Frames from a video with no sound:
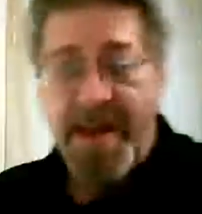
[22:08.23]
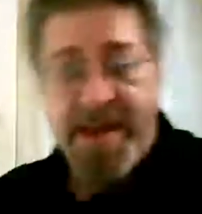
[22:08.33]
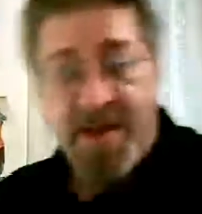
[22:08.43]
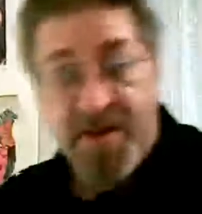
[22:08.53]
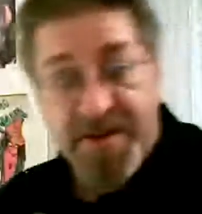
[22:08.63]

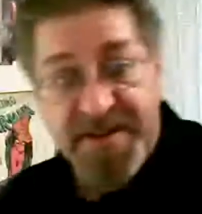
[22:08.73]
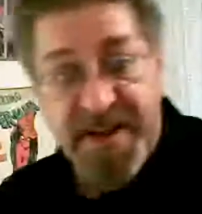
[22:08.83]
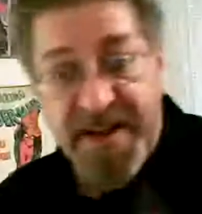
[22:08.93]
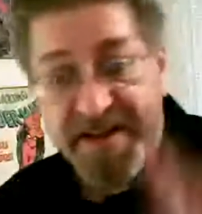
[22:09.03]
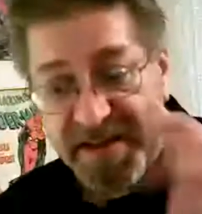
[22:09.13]
You can see
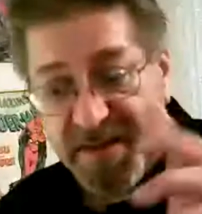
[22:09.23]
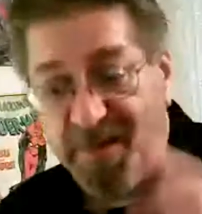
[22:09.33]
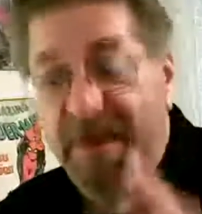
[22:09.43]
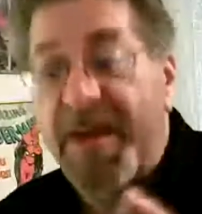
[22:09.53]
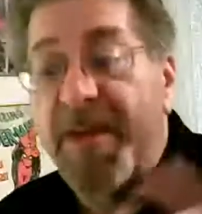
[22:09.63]
it. It's a
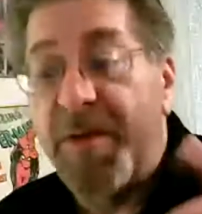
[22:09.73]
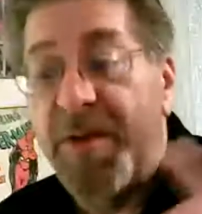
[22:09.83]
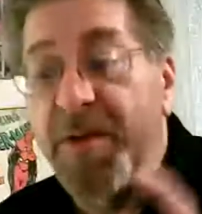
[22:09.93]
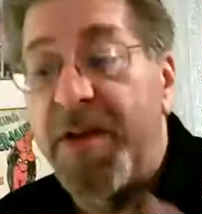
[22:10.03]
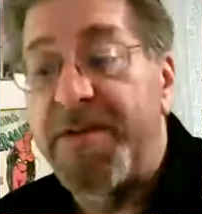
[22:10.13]
little. I do a
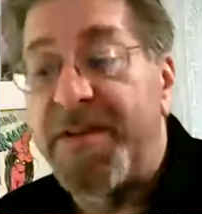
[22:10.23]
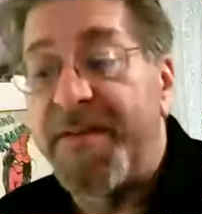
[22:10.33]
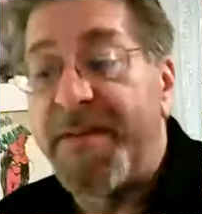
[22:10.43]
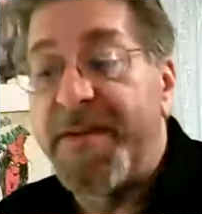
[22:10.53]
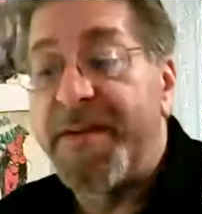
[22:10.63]
little close up
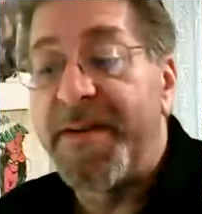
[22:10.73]
of it.